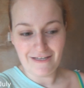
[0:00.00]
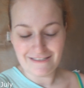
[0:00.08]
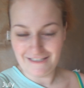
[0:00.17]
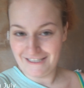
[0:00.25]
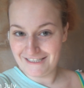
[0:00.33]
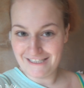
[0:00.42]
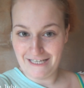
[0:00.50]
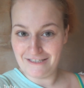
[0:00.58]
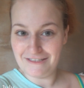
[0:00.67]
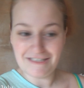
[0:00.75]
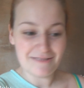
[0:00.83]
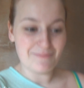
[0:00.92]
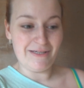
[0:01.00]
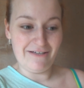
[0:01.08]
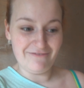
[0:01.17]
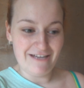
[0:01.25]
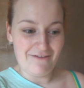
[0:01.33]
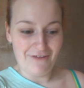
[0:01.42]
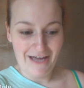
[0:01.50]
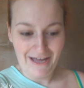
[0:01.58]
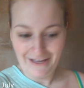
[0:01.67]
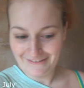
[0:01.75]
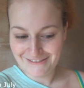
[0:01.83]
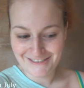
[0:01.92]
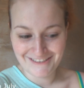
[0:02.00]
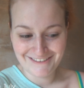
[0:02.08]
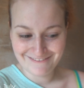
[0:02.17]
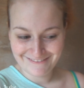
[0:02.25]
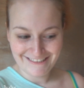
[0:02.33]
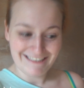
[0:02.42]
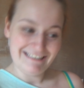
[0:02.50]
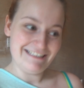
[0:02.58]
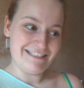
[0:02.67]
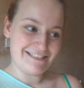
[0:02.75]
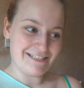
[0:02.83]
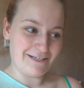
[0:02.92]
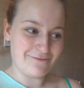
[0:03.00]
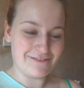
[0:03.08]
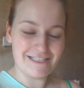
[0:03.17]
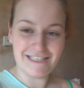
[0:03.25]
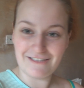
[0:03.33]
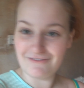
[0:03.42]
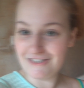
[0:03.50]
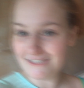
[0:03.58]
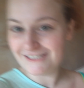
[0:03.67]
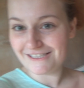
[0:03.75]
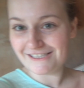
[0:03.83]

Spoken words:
that's like a standard, but I've never had a sofa delivered,